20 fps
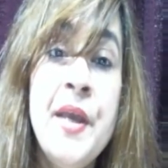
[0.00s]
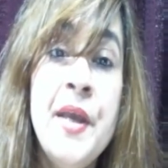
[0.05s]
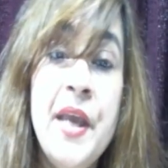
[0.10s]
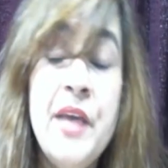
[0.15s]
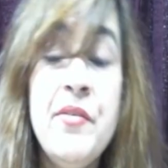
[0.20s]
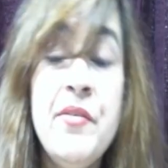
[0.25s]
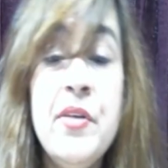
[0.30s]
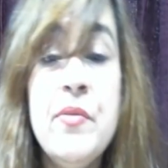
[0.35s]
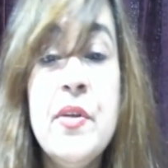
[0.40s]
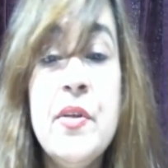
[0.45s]

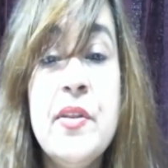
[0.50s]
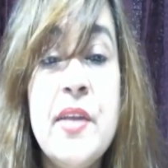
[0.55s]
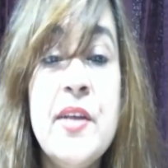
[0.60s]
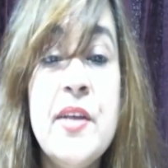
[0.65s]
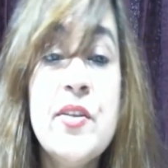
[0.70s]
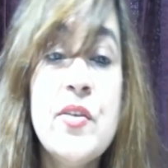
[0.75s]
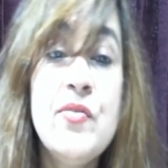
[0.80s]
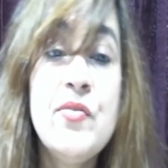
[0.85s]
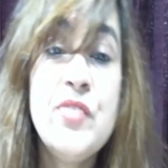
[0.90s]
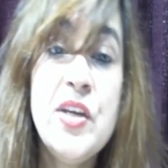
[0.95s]
Everyone
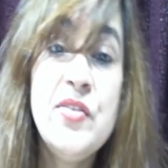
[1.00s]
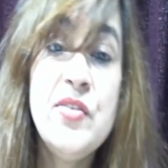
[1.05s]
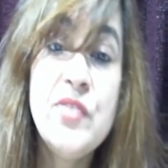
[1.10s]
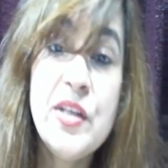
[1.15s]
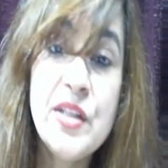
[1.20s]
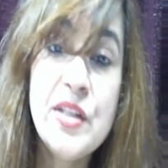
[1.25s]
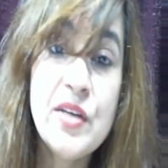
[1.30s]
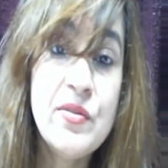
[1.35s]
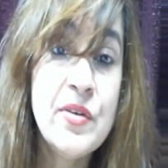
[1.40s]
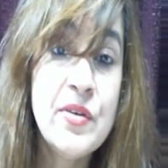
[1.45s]
thinks of
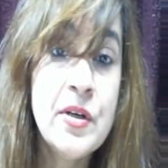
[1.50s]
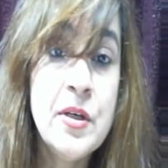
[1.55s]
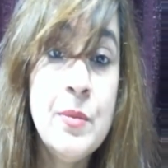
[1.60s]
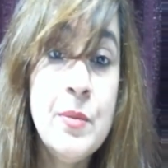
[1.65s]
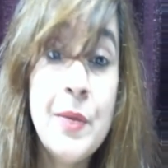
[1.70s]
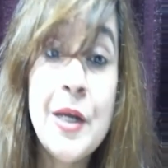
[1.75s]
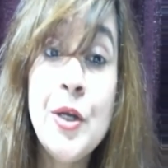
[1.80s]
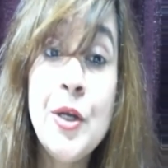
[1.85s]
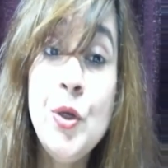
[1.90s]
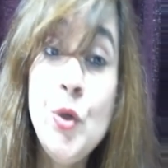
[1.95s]
changing the world,
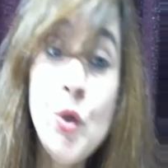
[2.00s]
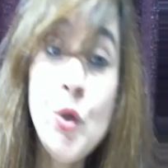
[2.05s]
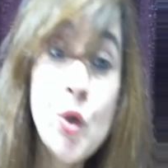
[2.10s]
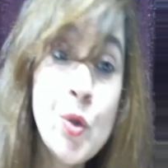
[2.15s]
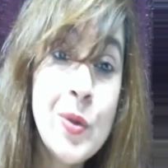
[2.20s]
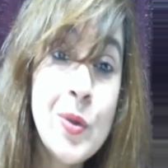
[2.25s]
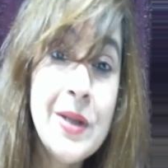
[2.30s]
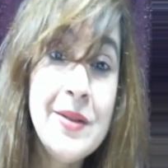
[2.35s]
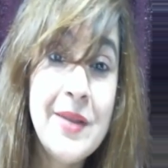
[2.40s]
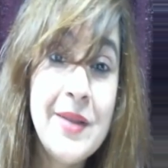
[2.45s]
but no
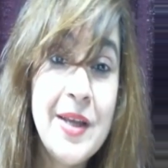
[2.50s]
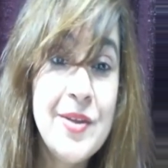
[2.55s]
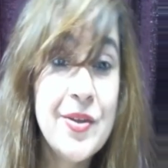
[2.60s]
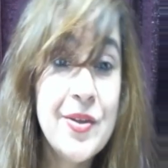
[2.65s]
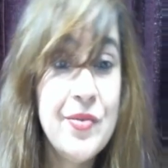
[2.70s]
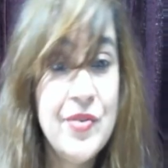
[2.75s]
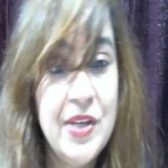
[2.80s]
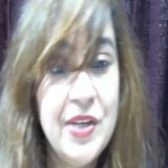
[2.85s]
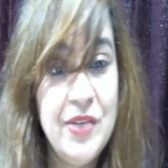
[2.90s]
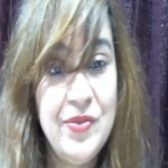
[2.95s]
one thinks
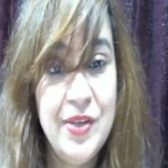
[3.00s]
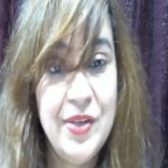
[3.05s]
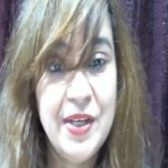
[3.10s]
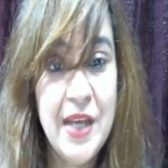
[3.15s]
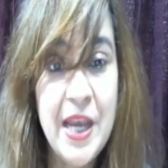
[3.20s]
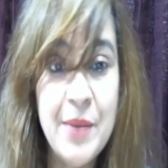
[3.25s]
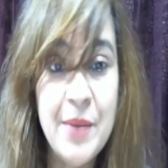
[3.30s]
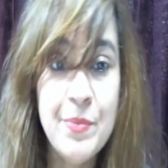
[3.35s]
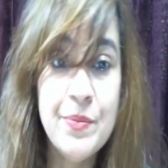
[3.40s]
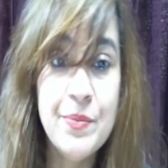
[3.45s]
of changing
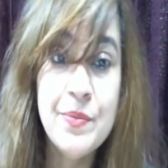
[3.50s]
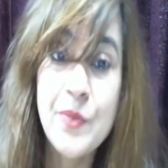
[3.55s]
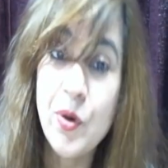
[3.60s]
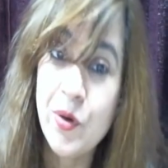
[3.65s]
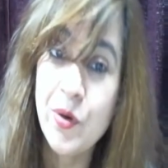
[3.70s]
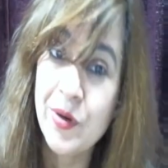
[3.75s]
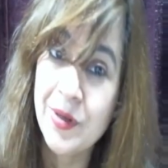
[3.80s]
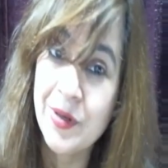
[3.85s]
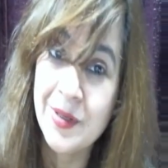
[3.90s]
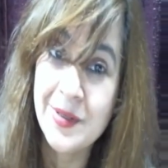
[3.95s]
him
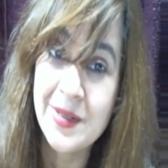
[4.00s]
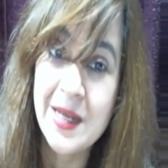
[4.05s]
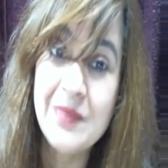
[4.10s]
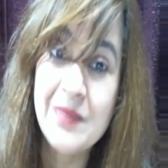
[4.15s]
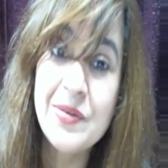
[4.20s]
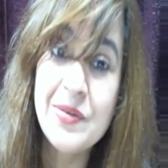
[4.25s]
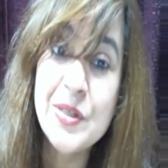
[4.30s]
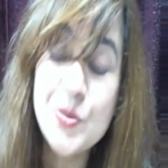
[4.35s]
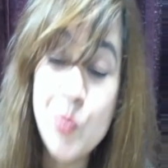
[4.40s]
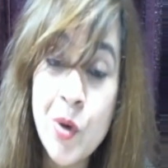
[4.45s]
or
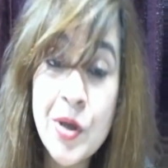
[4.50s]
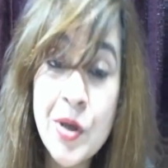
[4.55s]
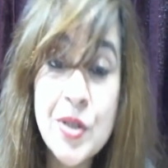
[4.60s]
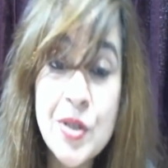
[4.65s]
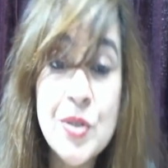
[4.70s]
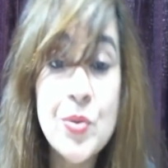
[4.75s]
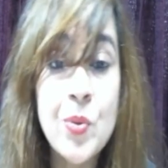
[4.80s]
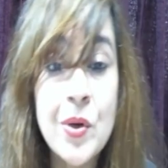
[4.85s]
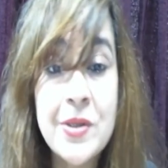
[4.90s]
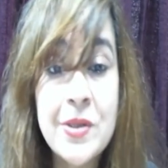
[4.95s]
herself, is what
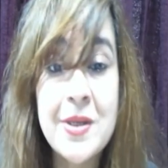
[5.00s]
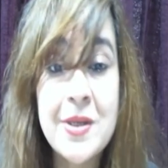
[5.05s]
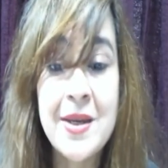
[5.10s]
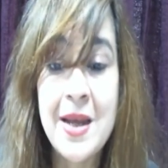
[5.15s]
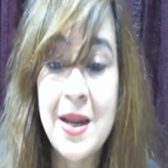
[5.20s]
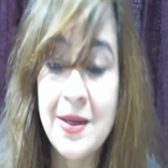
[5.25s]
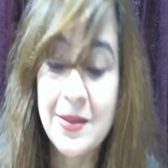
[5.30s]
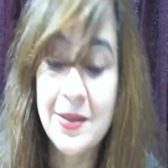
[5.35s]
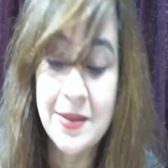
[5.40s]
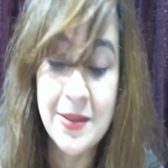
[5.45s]
SWOT
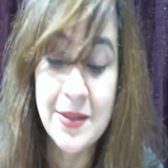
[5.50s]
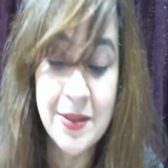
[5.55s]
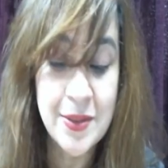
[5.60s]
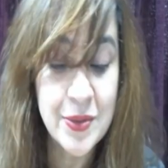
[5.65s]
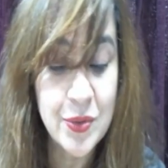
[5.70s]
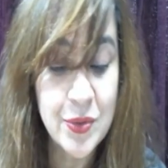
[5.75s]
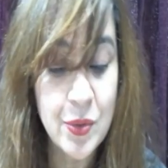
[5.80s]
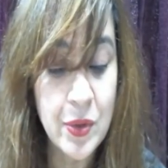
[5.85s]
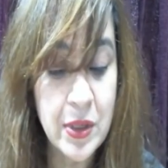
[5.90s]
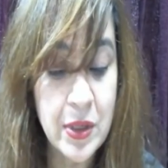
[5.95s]
analysis
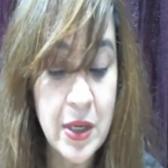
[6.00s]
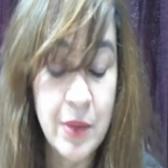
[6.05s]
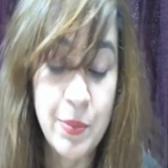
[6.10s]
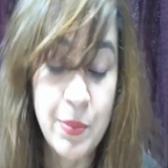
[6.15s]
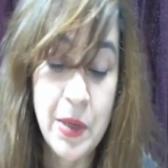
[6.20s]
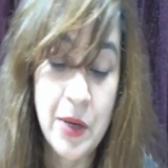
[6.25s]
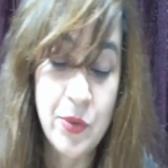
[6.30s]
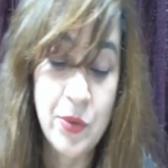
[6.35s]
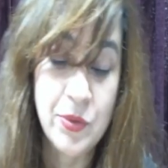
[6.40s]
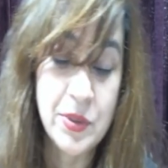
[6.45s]
is all
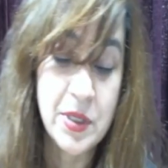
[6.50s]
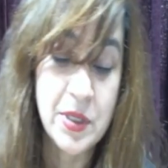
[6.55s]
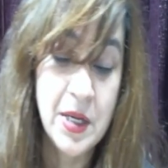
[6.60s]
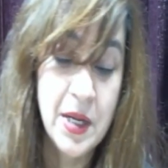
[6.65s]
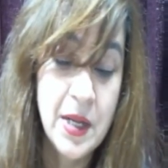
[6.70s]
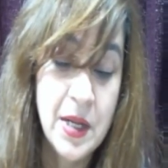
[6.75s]
about.